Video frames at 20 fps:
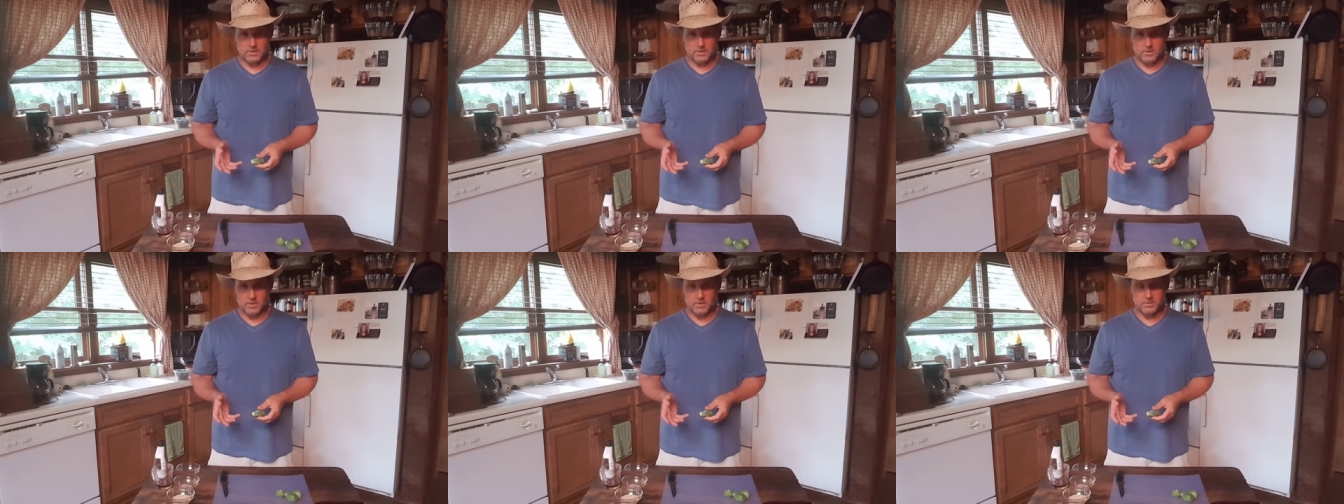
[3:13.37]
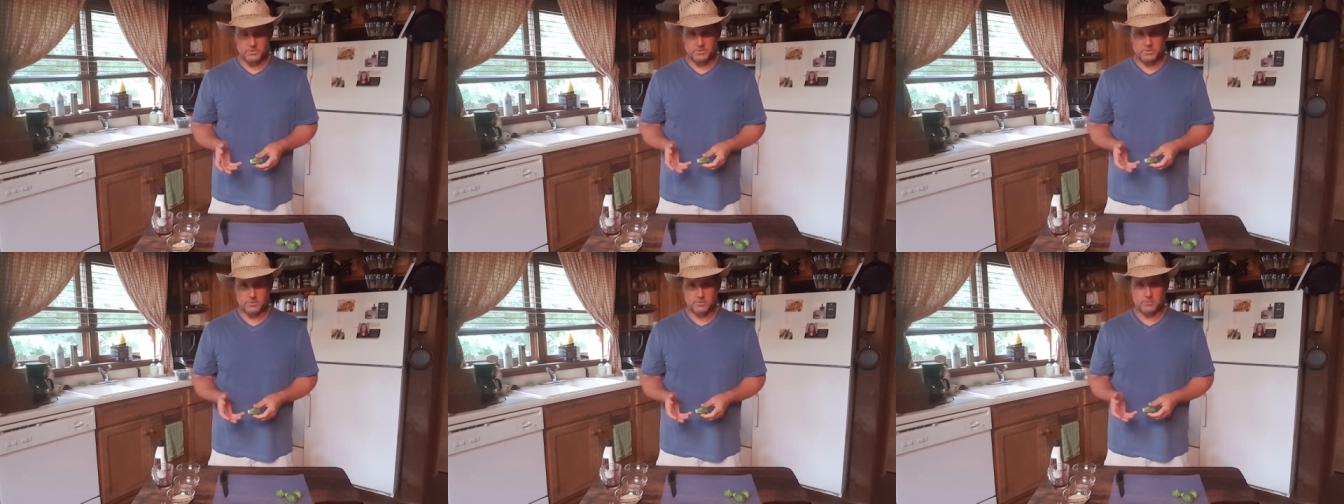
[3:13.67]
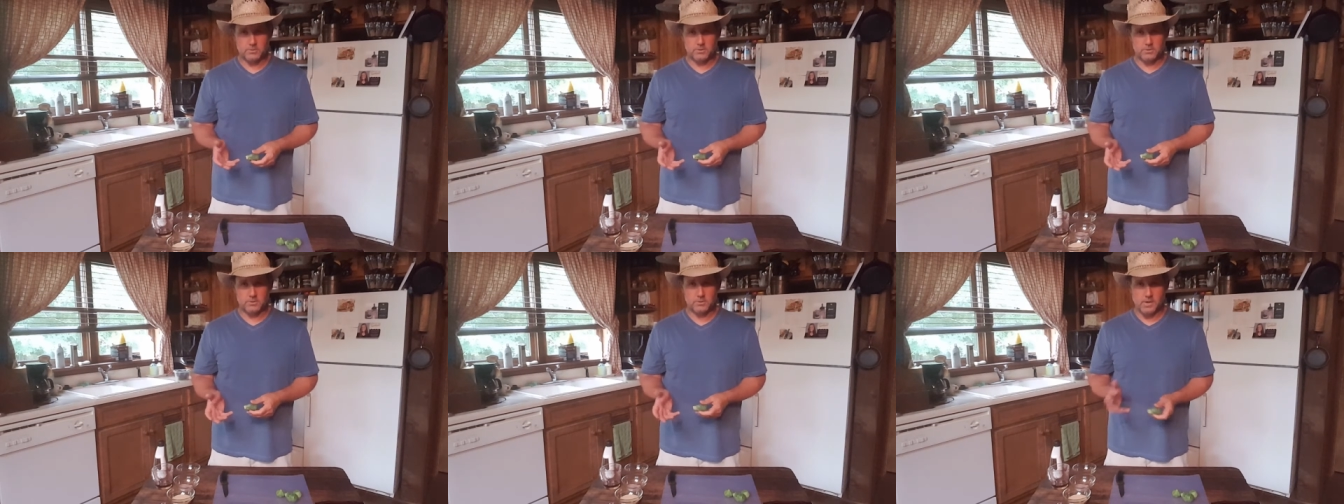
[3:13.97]
it costs
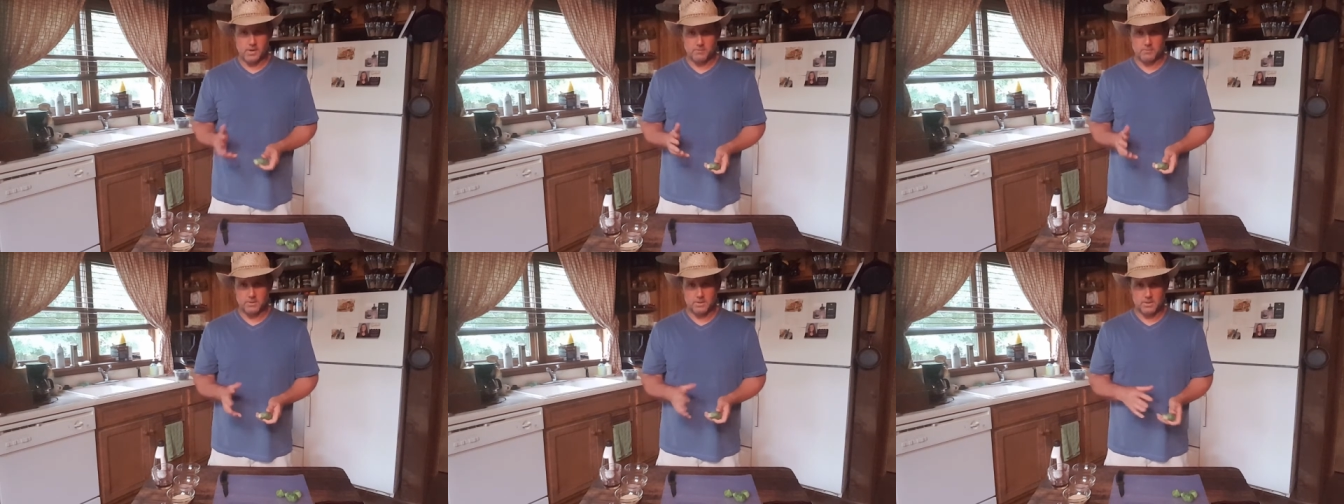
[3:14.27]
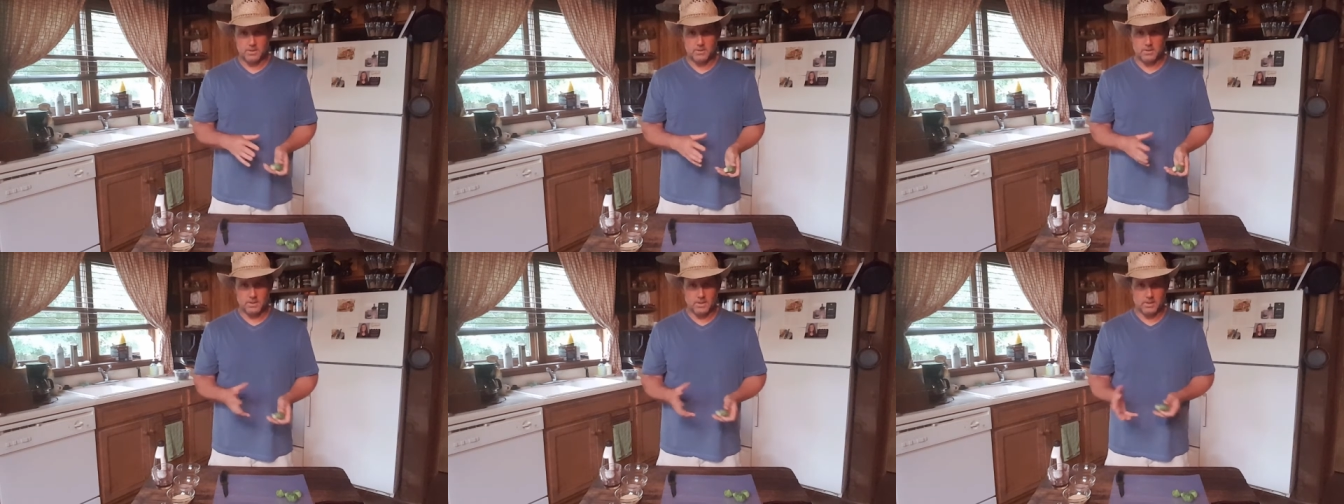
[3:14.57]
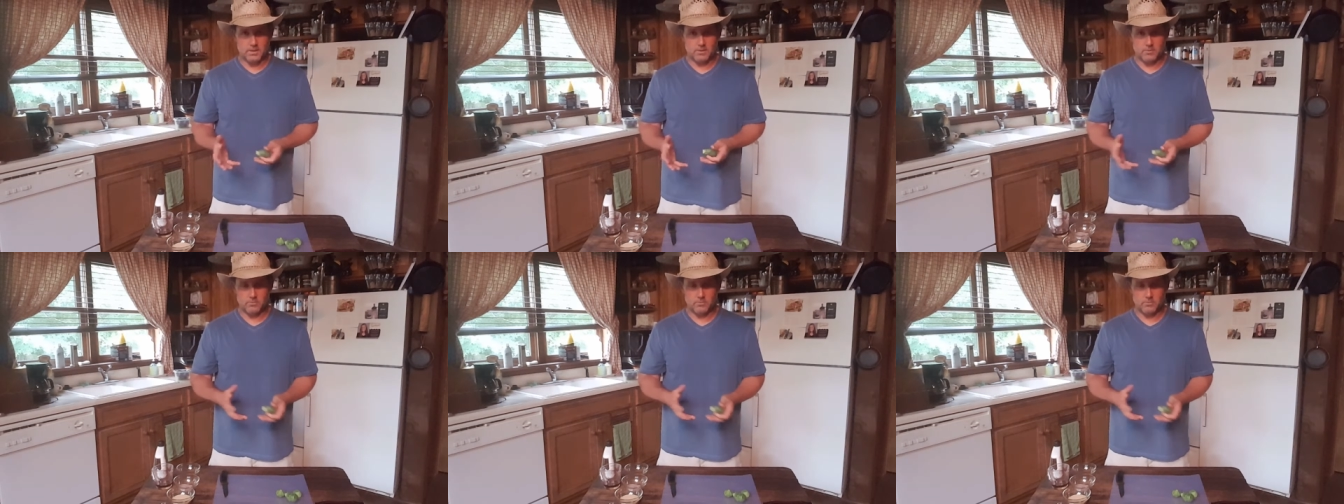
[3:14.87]
you, and you have to eat kind